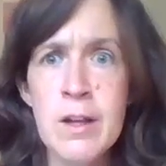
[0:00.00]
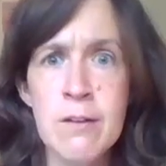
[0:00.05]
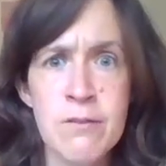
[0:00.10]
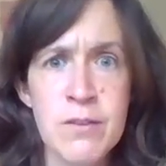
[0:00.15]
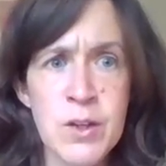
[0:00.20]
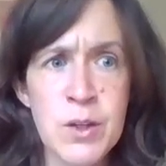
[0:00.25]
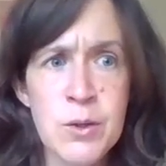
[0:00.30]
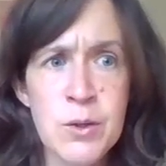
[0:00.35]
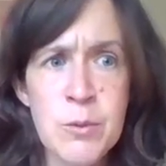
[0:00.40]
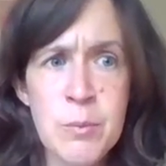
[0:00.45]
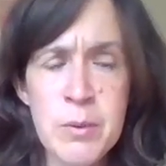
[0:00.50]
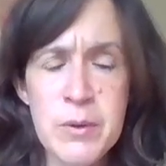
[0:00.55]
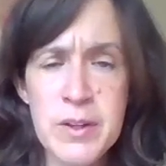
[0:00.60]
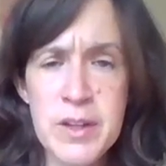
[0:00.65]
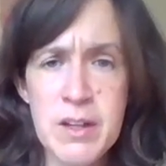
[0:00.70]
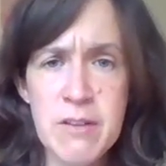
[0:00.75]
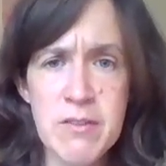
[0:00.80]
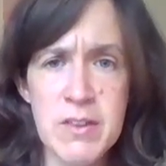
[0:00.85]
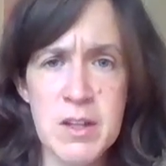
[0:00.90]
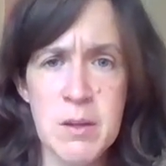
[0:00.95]
If you
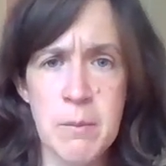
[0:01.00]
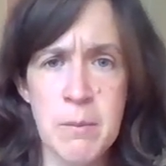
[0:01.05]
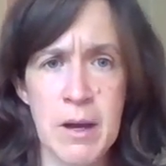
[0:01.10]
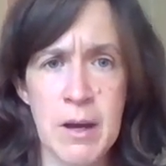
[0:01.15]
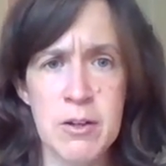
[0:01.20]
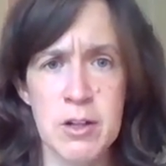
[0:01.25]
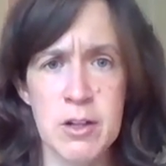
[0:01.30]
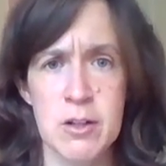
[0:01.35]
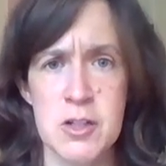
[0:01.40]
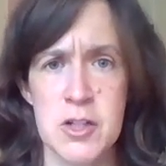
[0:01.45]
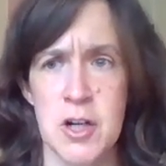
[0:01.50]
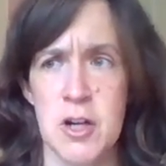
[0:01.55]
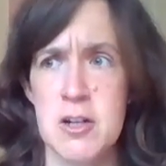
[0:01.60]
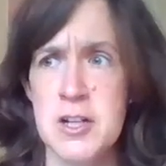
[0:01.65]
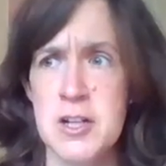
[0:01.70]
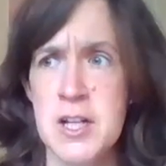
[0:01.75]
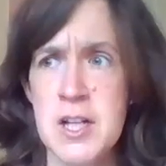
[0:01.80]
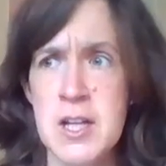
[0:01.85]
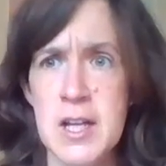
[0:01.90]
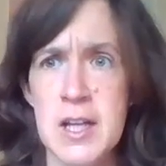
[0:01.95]
believe the amount you're
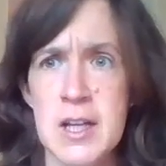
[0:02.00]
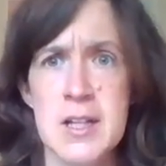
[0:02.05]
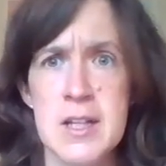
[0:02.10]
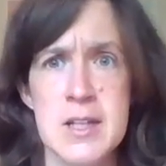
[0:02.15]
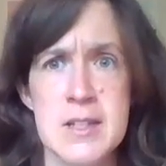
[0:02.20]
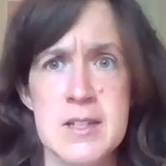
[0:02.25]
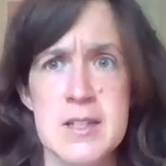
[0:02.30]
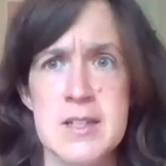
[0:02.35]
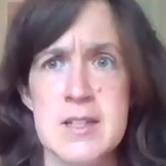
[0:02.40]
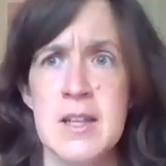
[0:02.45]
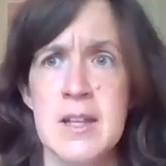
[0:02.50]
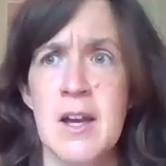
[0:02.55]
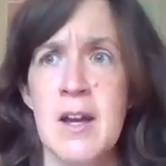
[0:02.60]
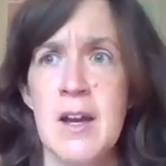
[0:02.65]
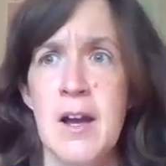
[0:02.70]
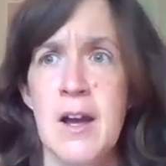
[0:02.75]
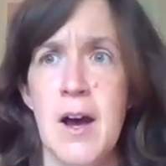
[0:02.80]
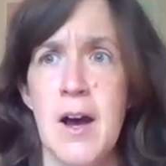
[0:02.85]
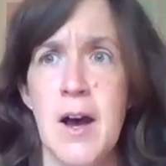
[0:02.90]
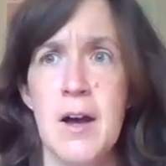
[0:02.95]
charging is
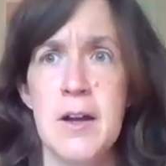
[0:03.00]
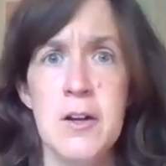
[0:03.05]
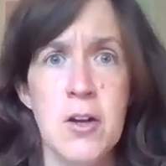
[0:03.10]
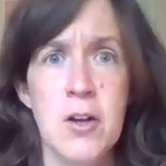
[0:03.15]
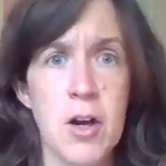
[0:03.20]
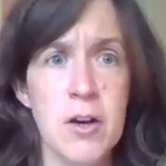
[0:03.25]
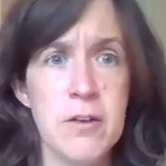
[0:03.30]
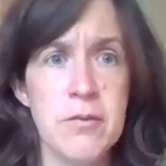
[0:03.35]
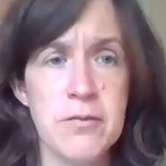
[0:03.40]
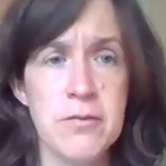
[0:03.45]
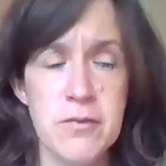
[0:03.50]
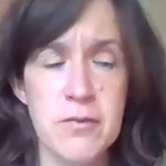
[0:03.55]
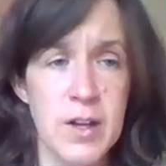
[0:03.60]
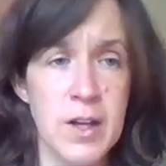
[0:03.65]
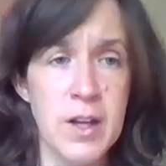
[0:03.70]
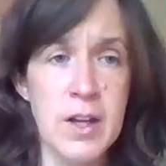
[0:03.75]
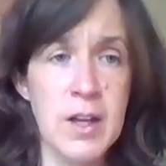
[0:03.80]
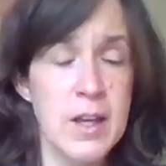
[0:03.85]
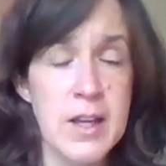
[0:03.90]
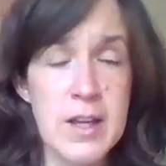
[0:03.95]
enough,
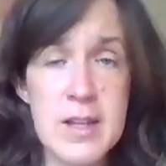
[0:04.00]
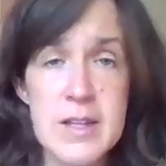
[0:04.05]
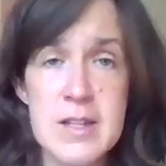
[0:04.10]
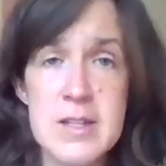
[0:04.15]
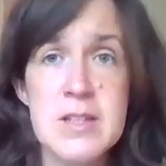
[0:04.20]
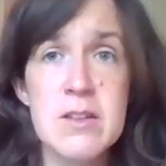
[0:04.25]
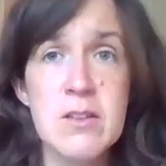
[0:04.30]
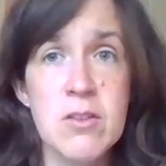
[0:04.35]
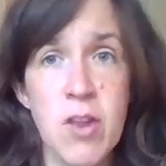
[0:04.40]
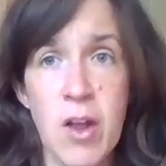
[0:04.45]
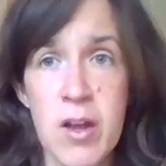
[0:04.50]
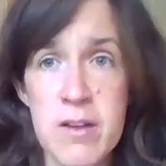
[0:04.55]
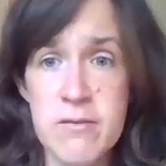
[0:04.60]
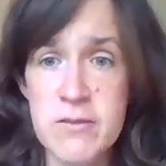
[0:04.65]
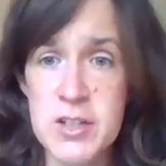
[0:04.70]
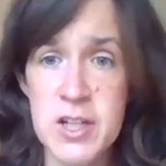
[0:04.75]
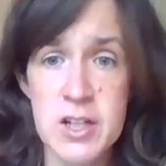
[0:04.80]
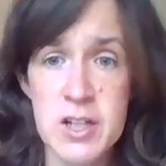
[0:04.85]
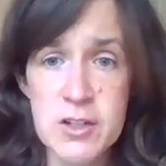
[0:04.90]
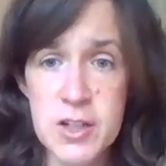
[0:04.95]
is
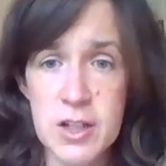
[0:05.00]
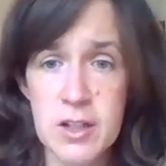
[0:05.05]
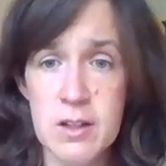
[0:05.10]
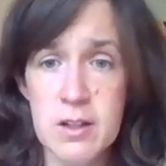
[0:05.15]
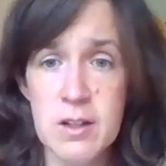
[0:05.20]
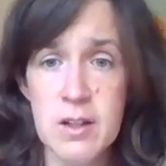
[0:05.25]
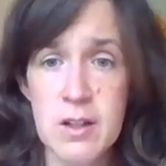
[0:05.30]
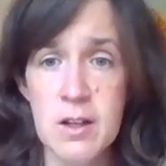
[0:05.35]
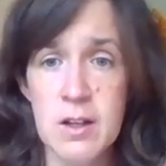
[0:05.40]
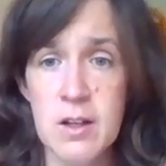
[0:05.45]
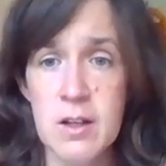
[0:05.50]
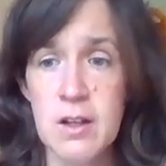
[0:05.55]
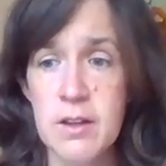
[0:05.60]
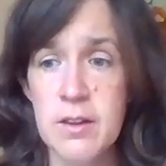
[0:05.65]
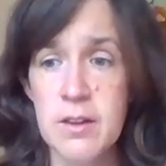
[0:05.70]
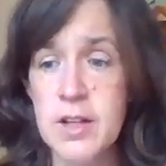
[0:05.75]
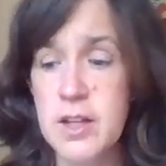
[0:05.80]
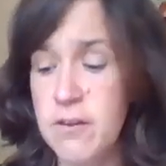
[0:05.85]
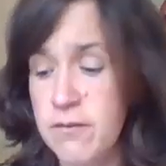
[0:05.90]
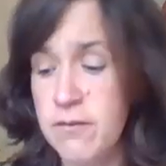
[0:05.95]
life-changing,
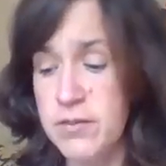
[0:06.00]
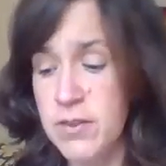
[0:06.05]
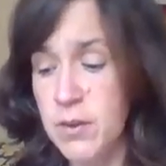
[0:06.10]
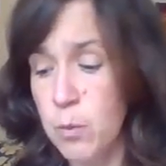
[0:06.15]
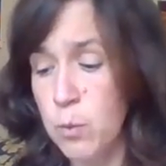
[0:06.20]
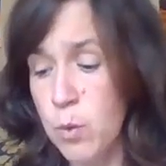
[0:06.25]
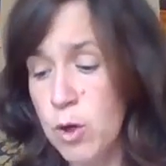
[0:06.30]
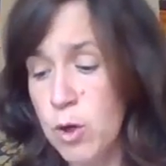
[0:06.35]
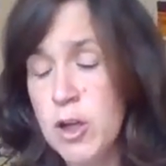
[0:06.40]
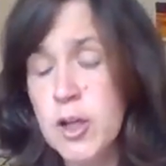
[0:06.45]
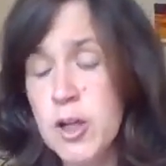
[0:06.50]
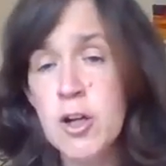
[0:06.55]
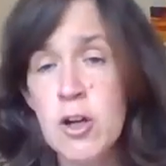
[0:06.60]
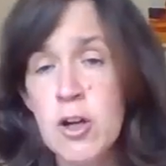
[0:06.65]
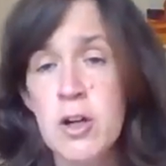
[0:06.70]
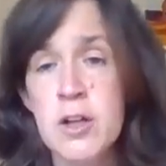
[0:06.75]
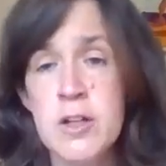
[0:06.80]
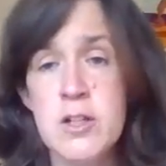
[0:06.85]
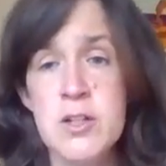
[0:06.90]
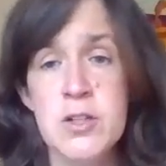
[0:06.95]
like if the work you're
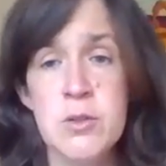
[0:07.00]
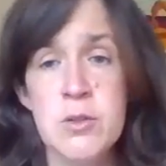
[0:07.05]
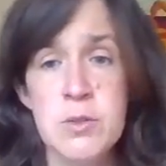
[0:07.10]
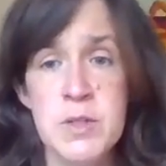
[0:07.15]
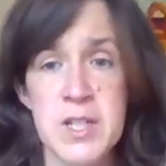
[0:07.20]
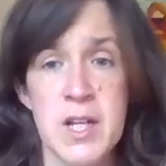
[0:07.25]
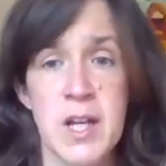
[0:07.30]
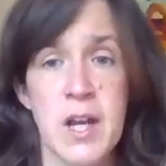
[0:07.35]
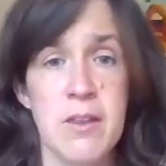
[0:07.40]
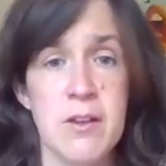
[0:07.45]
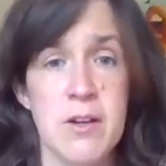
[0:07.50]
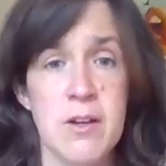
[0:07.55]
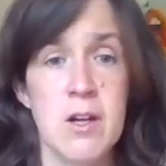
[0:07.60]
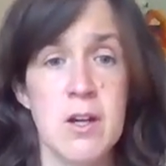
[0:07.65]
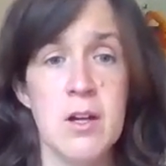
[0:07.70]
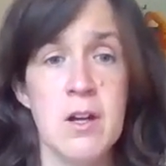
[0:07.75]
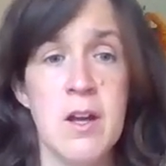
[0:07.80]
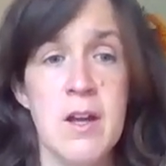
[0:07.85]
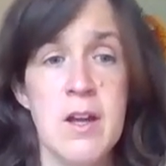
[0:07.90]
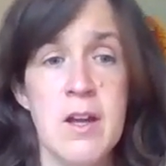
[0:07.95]
going to do
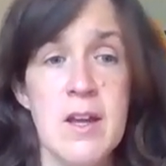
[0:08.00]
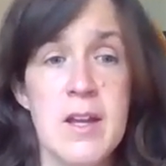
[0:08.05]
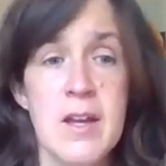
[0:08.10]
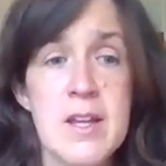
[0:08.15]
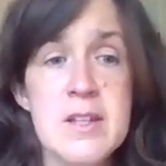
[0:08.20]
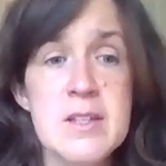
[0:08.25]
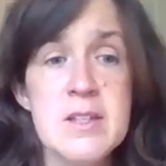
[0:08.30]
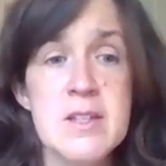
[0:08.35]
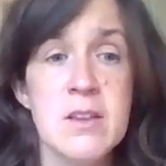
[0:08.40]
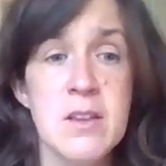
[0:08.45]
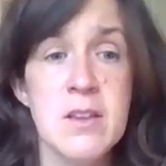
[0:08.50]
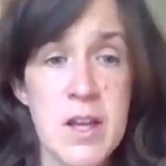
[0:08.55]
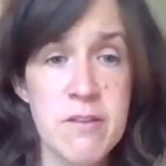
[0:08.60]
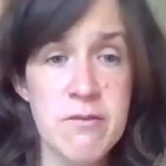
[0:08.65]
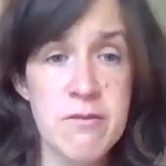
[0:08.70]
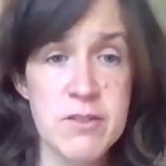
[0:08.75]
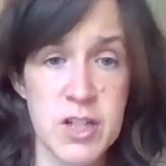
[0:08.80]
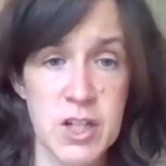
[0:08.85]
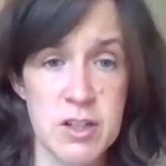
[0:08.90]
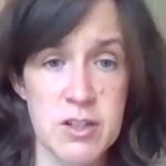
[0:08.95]
together is
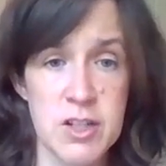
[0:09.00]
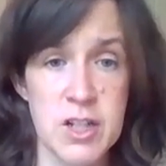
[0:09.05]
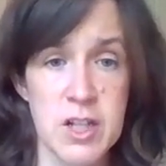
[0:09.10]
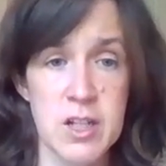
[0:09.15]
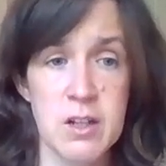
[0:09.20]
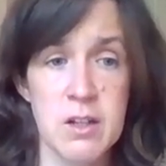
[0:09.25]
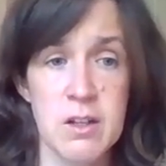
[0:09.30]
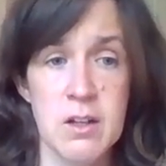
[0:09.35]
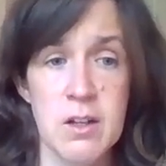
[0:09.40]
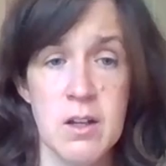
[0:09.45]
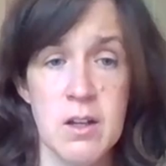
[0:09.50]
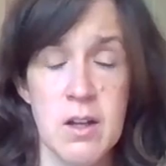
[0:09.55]
life-changing,